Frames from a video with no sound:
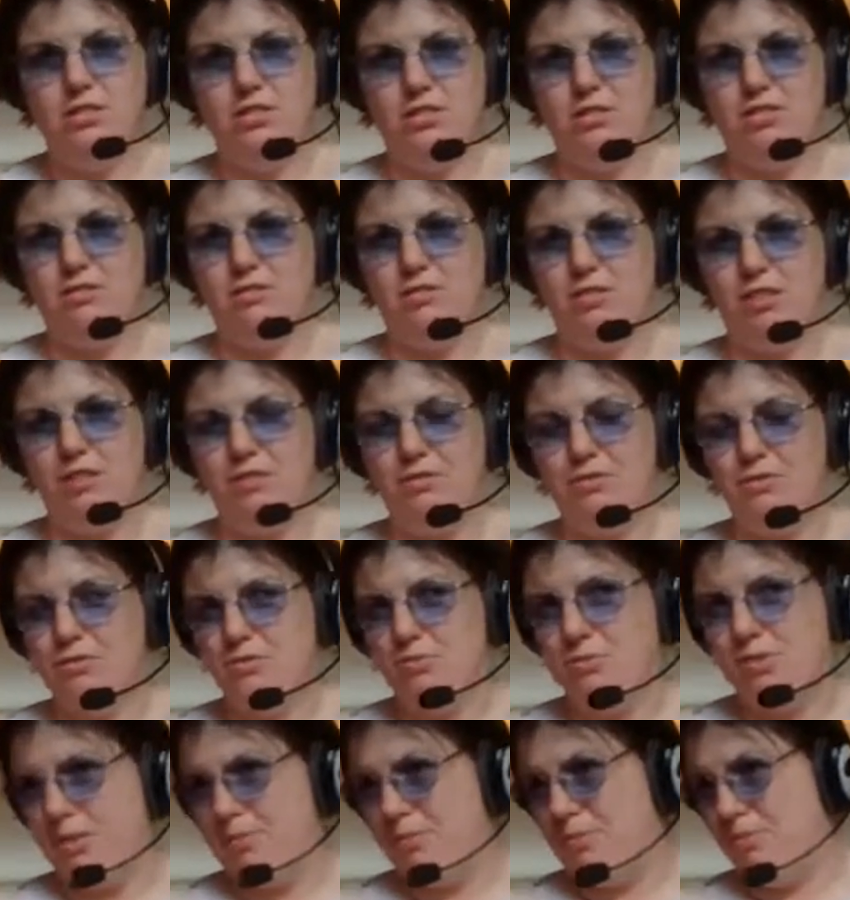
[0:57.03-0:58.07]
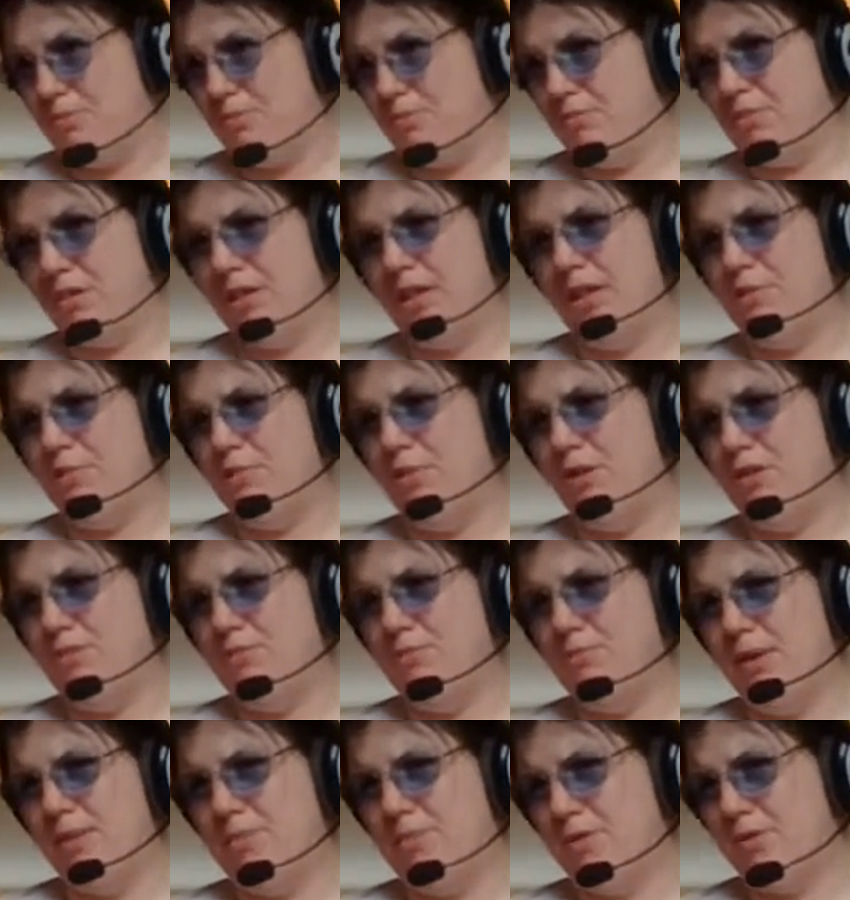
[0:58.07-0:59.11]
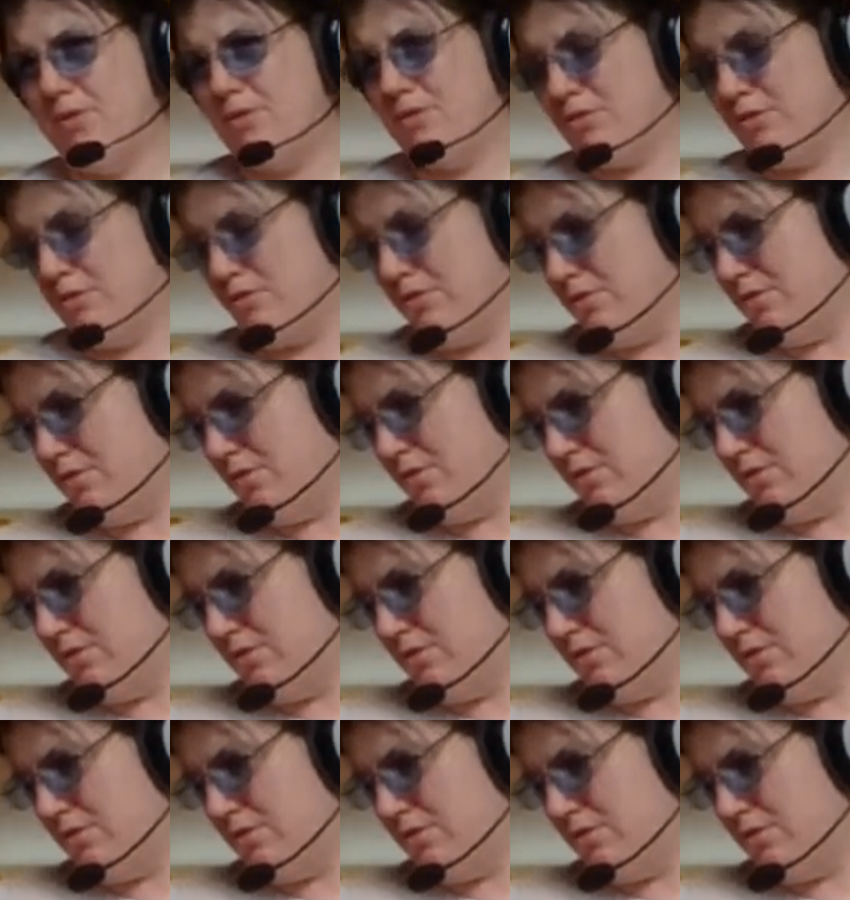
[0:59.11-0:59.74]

Because they're on A4 paper. A1 paper.